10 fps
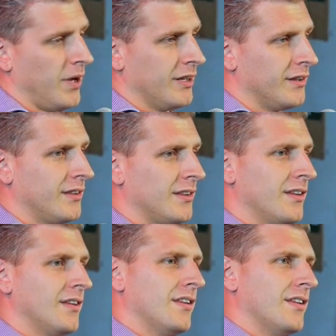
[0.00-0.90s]
But
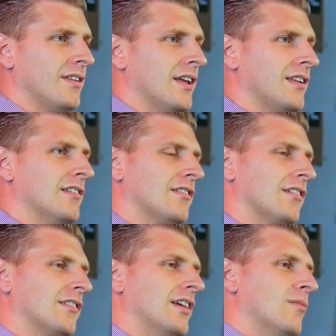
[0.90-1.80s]
they didn't
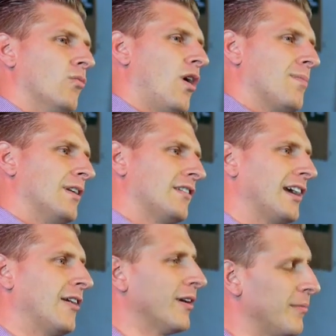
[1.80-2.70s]
succeed in wiping us
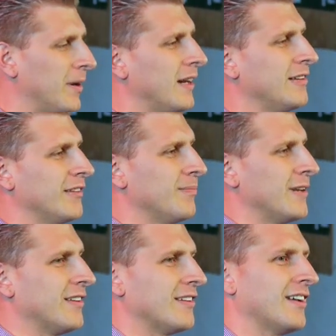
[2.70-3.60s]
out, it pleases
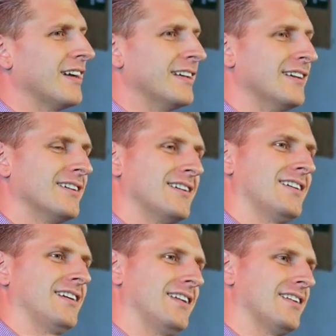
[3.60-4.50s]
me to say.
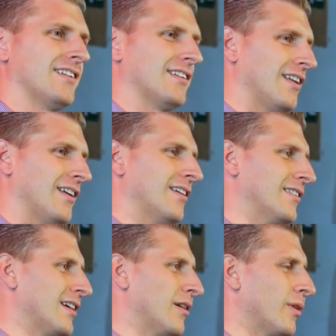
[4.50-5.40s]

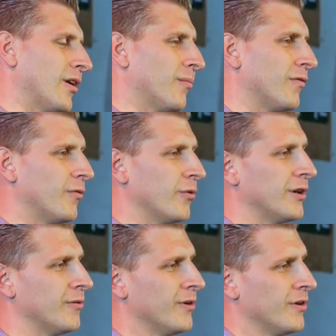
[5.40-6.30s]
Here we are before
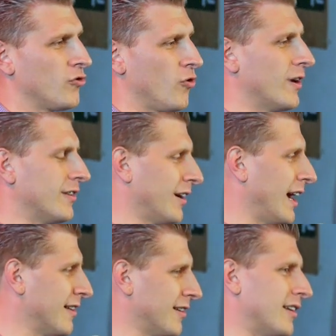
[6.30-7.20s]
you, trying
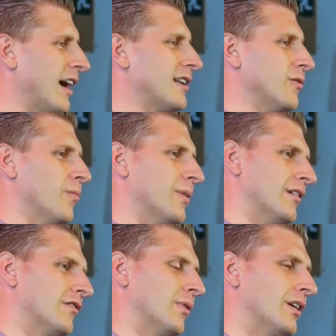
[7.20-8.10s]
to entertain you a
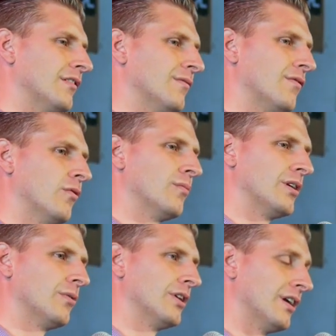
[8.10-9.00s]
bit as well as inform
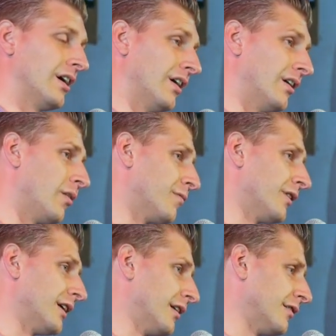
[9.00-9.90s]
you, and
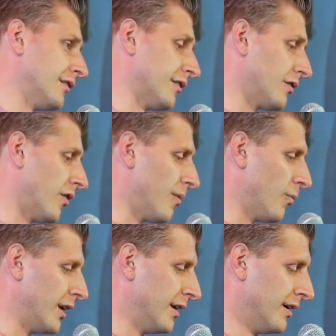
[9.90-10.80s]
hopefully this is a
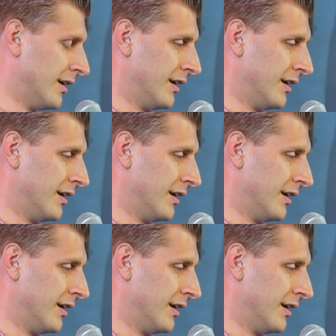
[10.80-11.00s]
time when